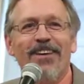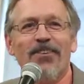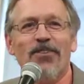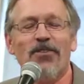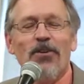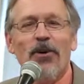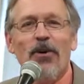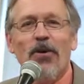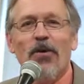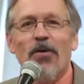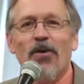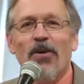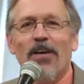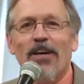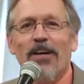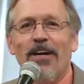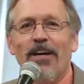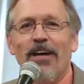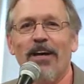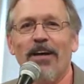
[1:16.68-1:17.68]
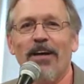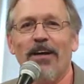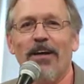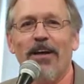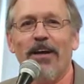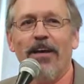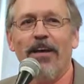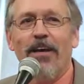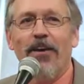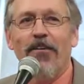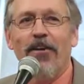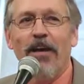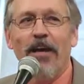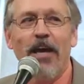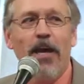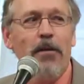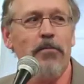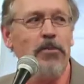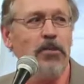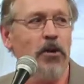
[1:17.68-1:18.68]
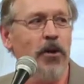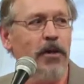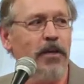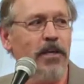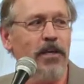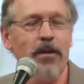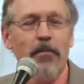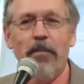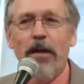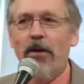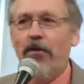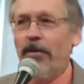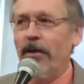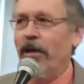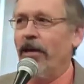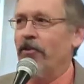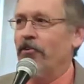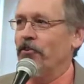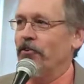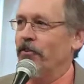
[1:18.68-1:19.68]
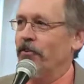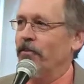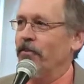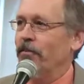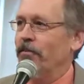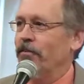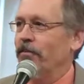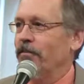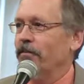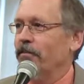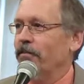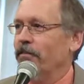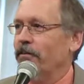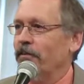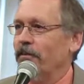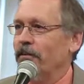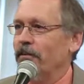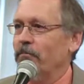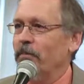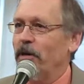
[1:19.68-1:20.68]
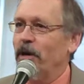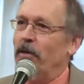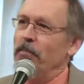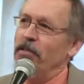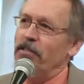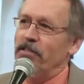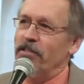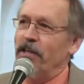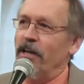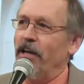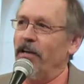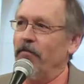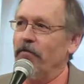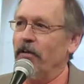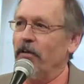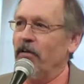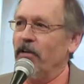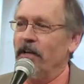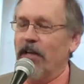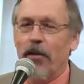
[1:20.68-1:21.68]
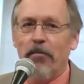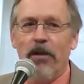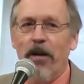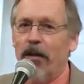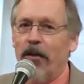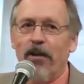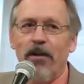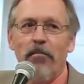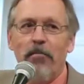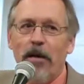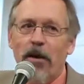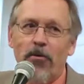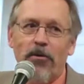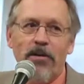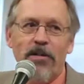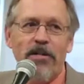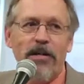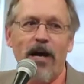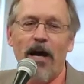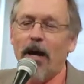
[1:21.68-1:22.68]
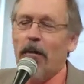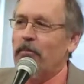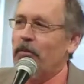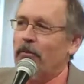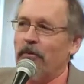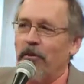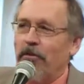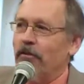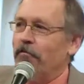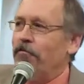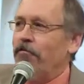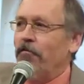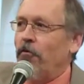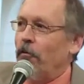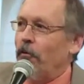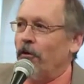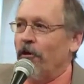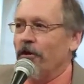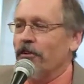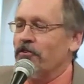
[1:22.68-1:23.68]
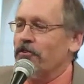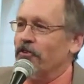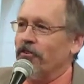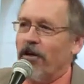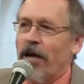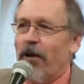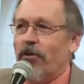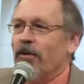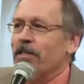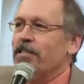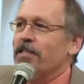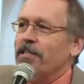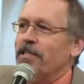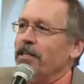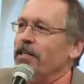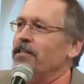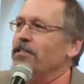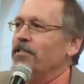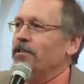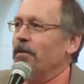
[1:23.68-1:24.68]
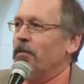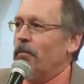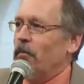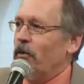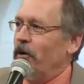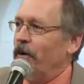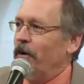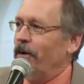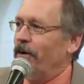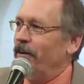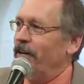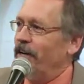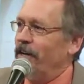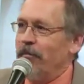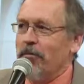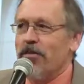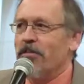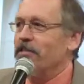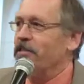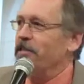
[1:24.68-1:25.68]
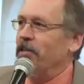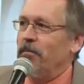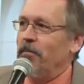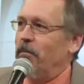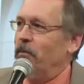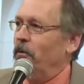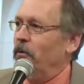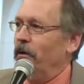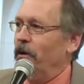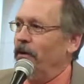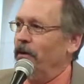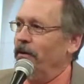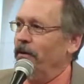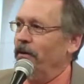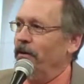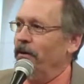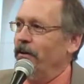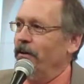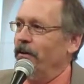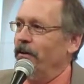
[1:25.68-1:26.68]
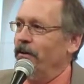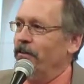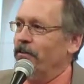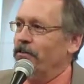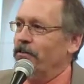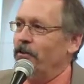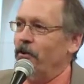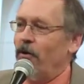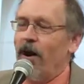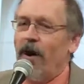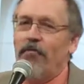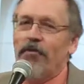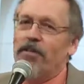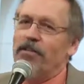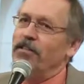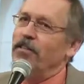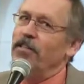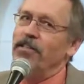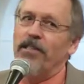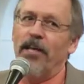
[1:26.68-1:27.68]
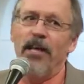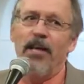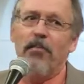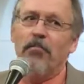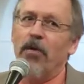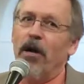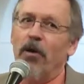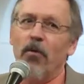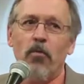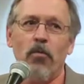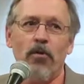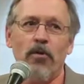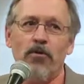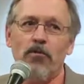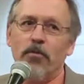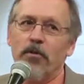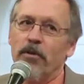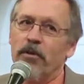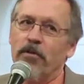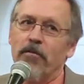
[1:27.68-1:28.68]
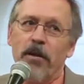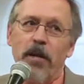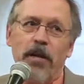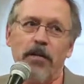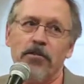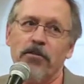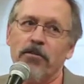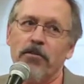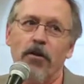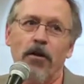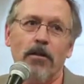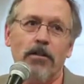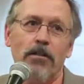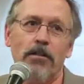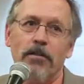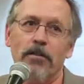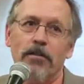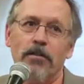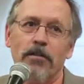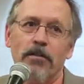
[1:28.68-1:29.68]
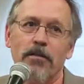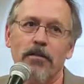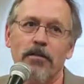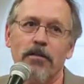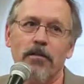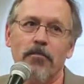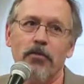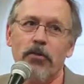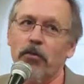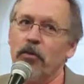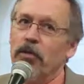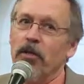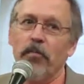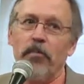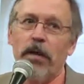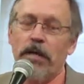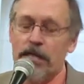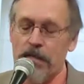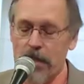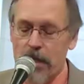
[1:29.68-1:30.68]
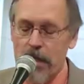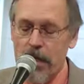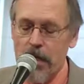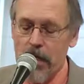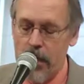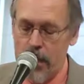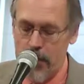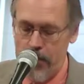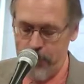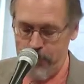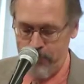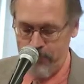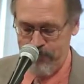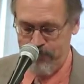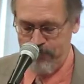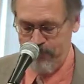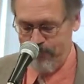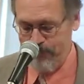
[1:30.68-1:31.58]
So here I am talking about nature, but I'm inside a building. I'm not on a mountaintop or in the forest or out at sea somewhere, and I'm a city boy. So obviously take my words with a grain of salt. I'm doing the best I can.